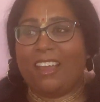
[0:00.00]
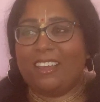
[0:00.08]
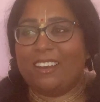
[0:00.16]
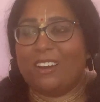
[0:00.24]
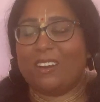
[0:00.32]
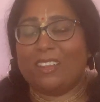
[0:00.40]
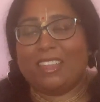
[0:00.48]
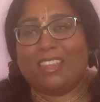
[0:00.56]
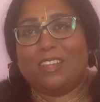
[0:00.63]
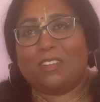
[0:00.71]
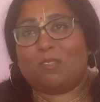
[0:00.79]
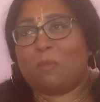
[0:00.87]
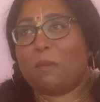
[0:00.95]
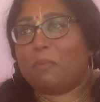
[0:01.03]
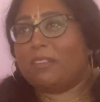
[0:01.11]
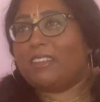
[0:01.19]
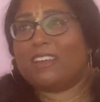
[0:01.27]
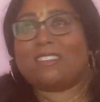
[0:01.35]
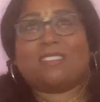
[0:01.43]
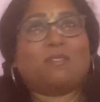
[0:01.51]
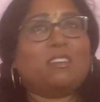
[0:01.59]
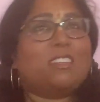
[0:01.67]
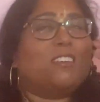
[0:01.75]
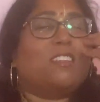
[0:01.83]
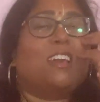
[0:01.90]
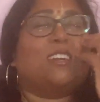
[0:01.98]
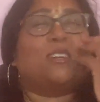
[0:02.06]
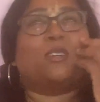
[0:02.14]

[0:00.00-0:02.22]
you know, and then there's people next to me. They're like